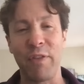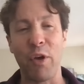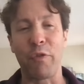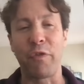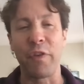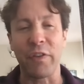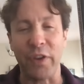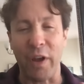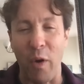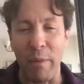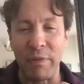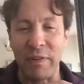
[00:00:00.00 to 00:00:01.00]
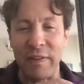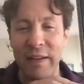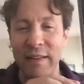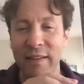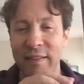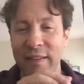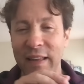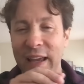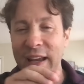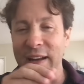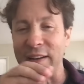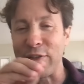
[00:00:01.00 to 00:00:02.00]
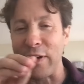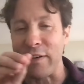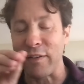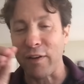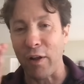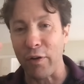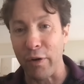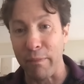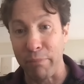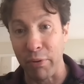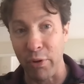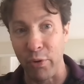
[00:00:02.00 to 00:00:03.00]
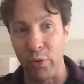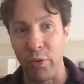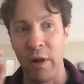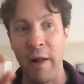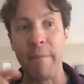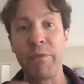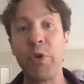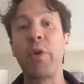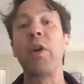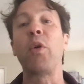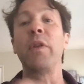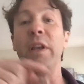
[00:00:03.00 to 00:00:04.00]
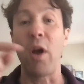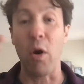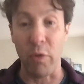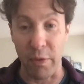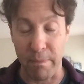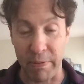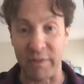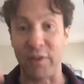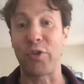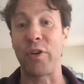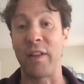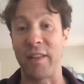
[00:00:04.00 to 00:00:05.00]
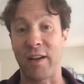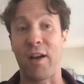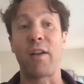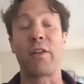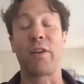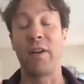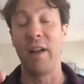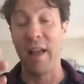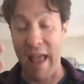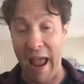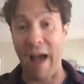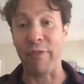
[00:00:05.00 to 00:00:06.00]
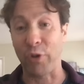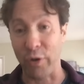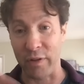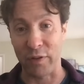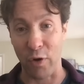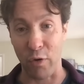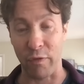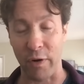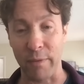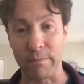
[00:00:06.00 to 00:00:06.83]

though it feels like, oh, I'm seeing this thing and it changes color to blue, you can only know the position and the color after it's over.